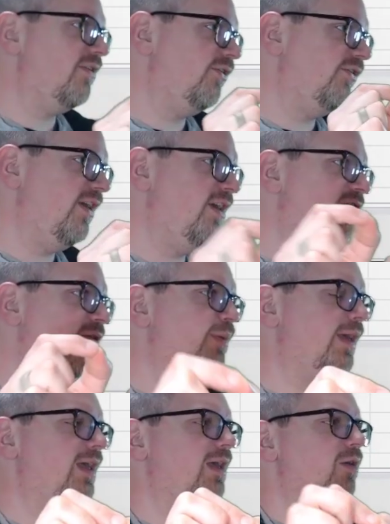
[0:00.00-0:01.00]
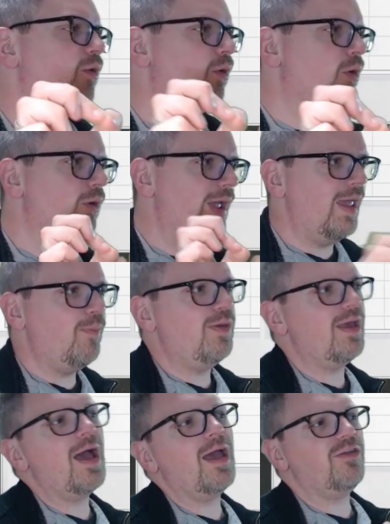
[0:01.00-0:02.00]
C2B or
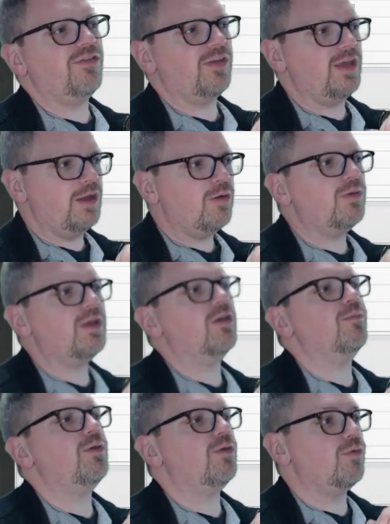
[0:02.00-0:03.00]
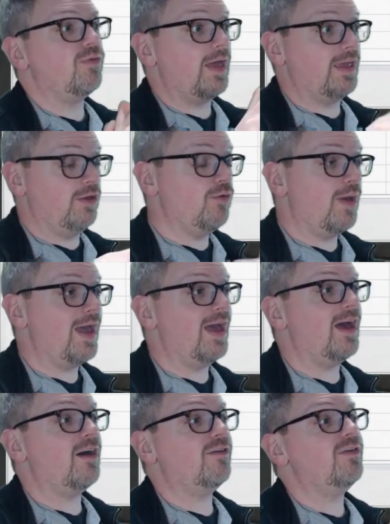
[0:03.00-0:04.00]
API security computer that you
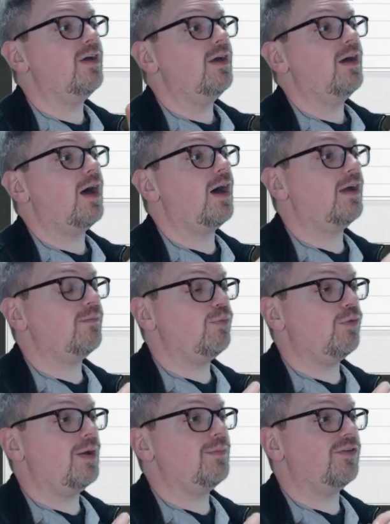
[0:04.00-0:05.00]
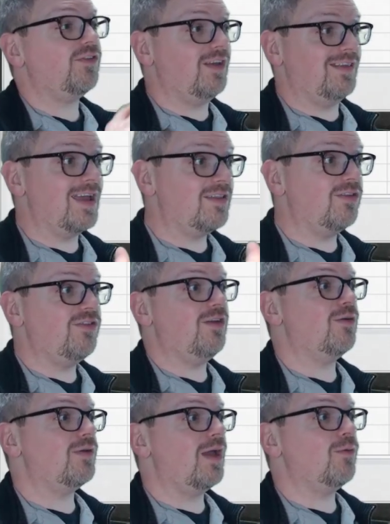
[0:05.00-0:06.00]
have on premise connected to
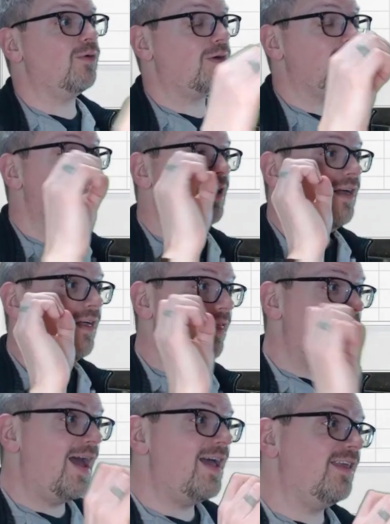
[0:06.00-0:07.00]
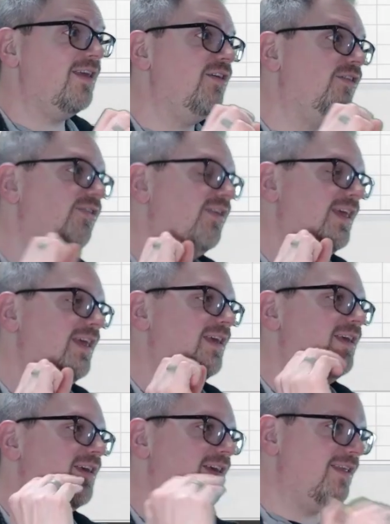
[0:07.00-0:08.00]
your network, that is the
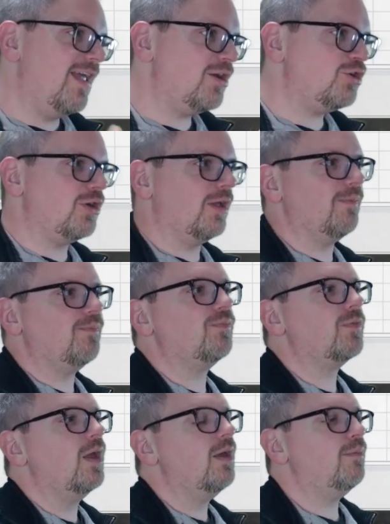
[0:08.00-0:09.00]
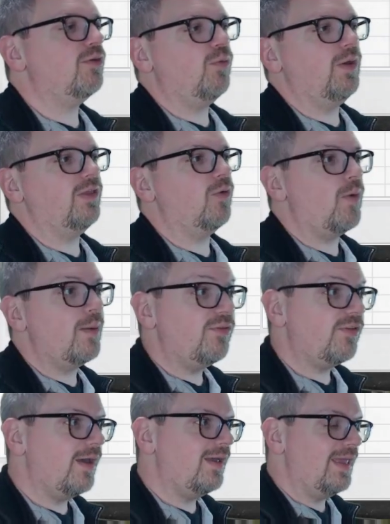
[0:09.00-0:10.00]
connection between the
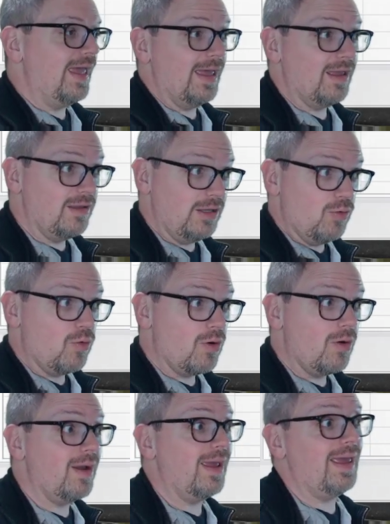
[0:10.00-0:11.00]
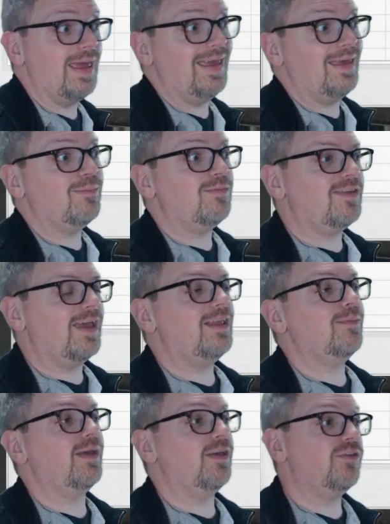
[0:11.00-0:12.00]
website and your AIM
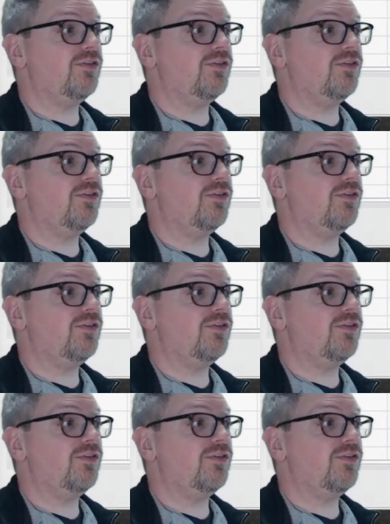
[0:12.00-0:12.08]
database.